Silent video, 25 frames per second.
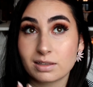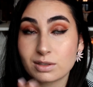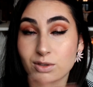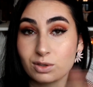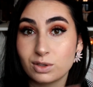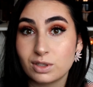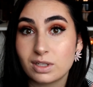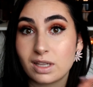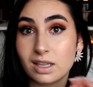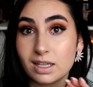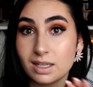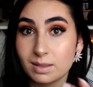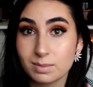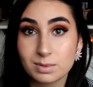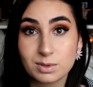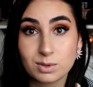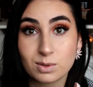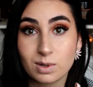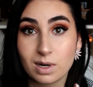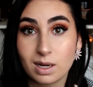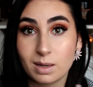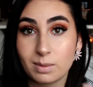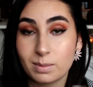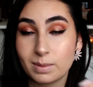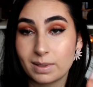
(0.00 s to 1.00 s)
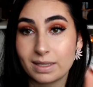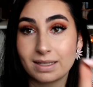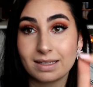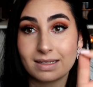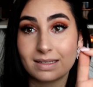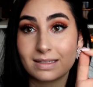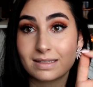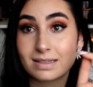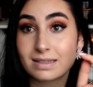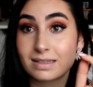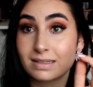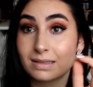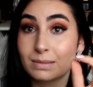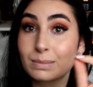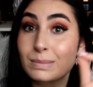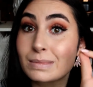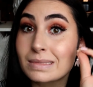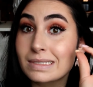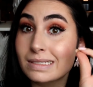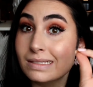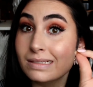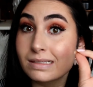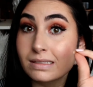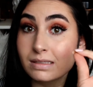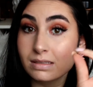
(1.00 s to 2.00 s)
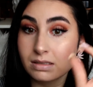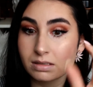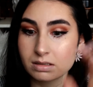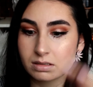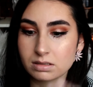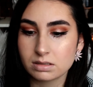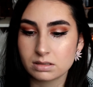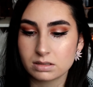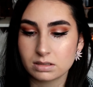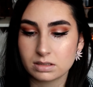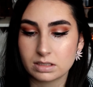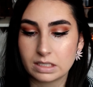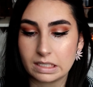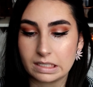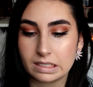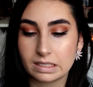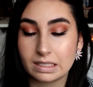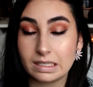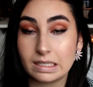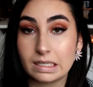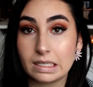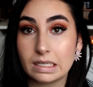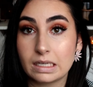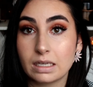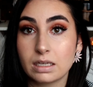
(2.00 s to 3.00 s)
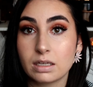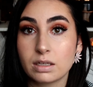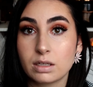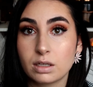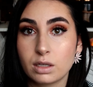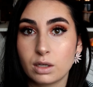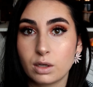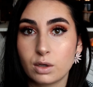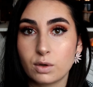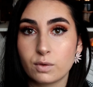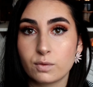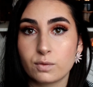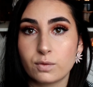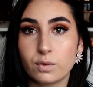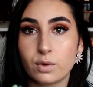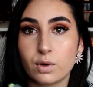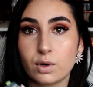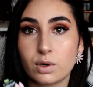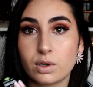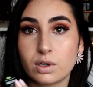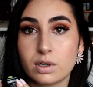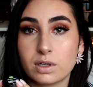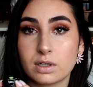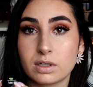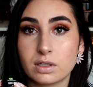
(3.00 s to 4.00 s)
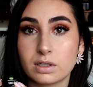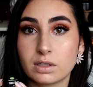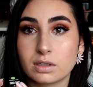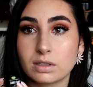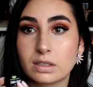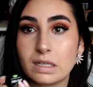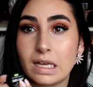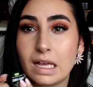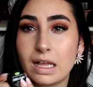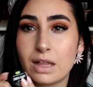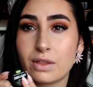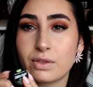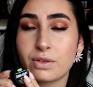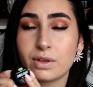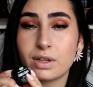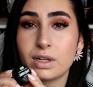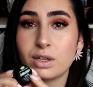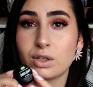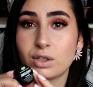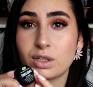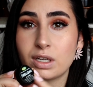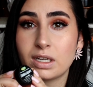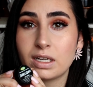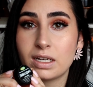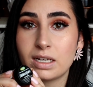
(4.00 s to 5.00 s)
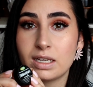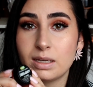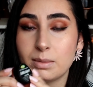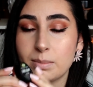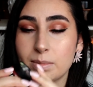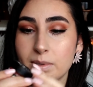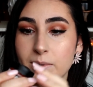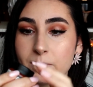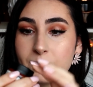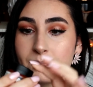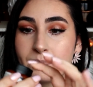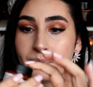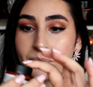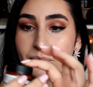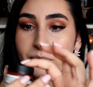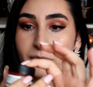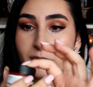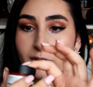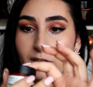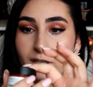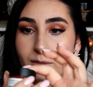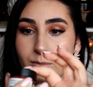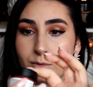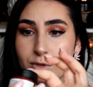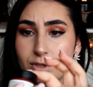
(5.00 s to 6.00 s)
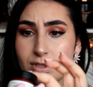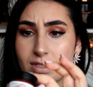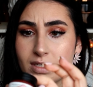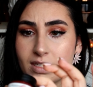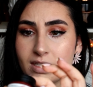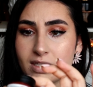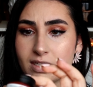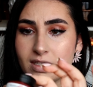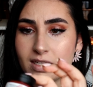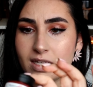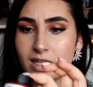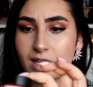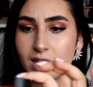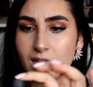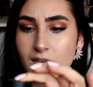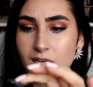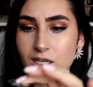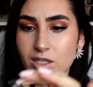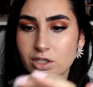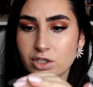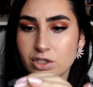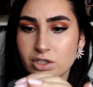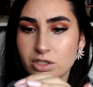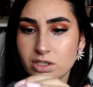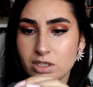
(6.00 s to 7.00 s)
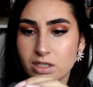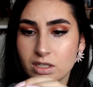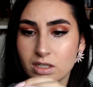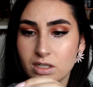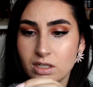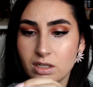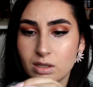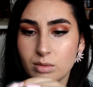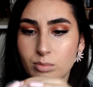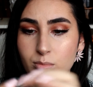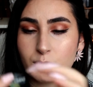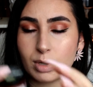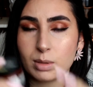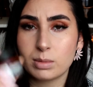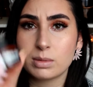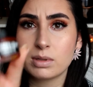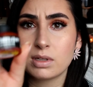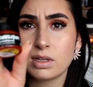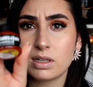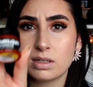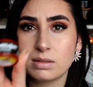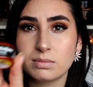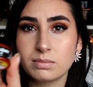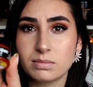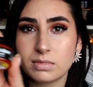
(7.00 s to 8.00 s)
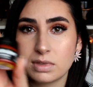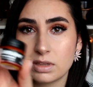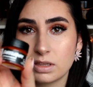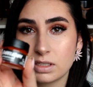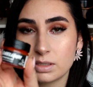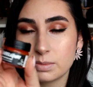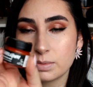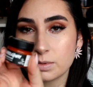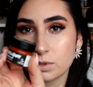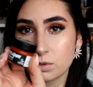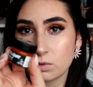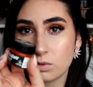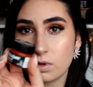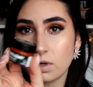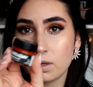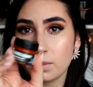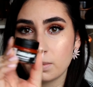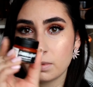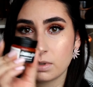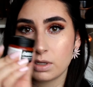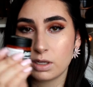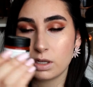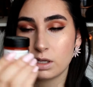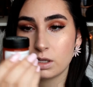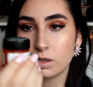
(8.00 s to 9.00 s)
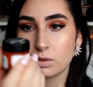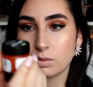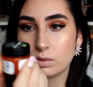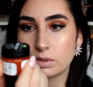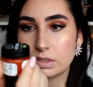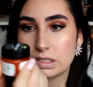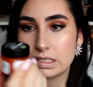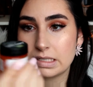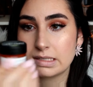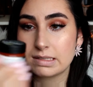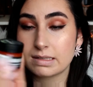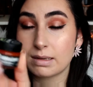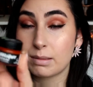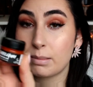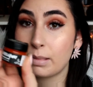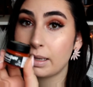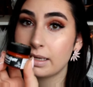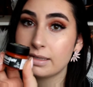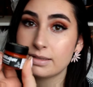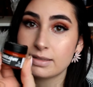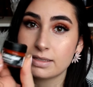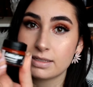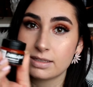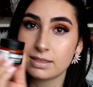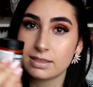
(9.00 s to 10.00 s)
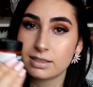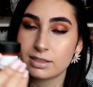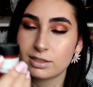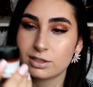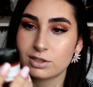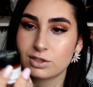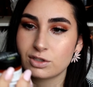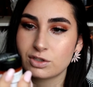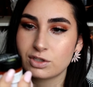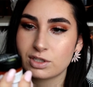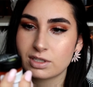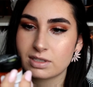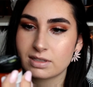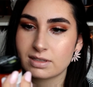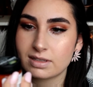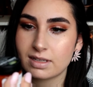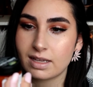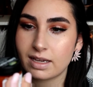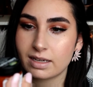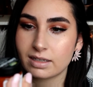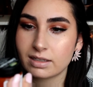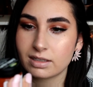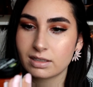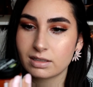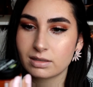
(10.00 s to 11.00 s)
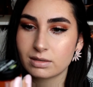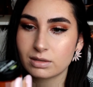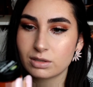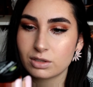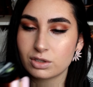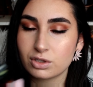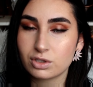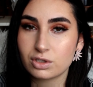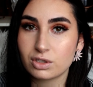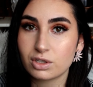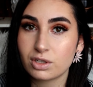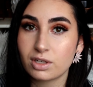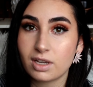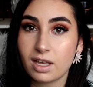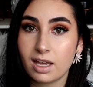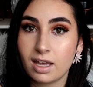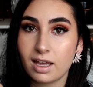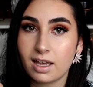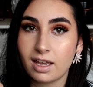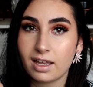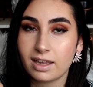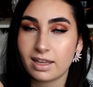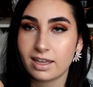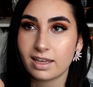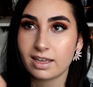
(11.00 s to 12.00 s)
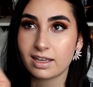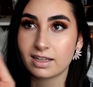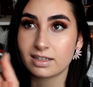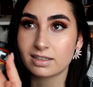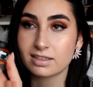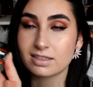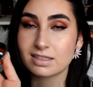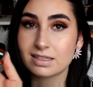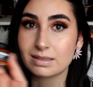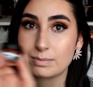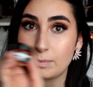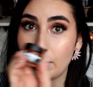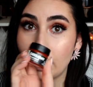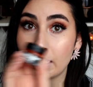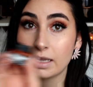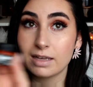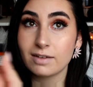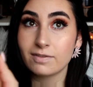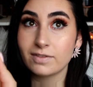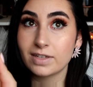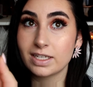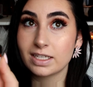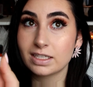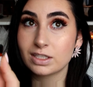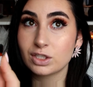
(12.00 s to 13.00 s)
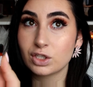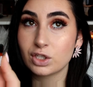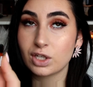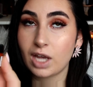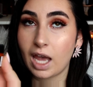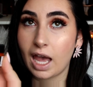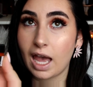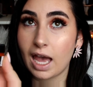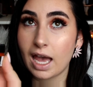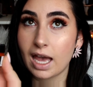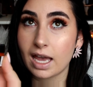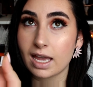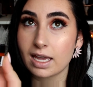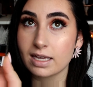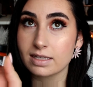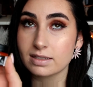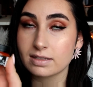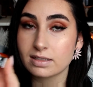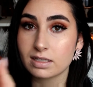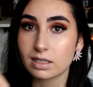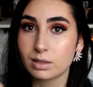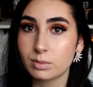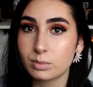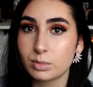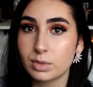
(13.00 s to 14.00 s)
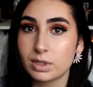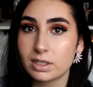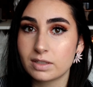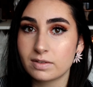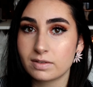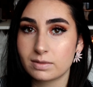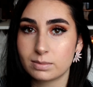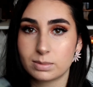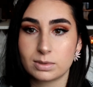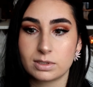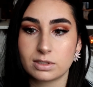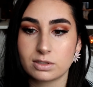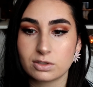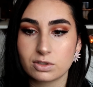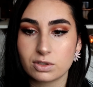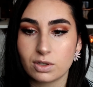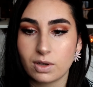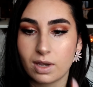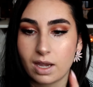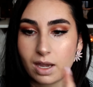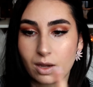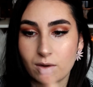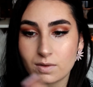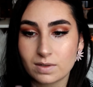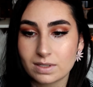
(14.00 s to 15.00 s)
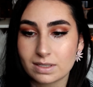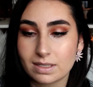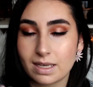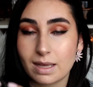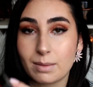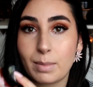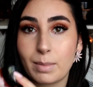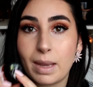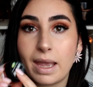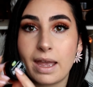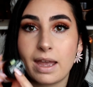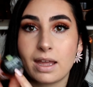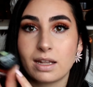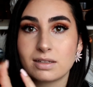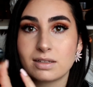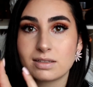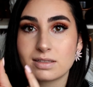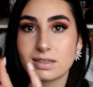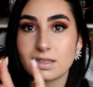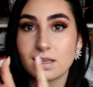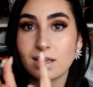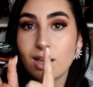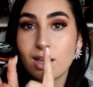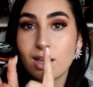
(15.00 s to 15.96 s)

good lip scrub is the key for a healthy looking lip. I'm using the Lush Bubblegum Lip Scrub, which is amazing. It's just like sugar, and the smell of it, you guys, unbelievable. So I always get my hands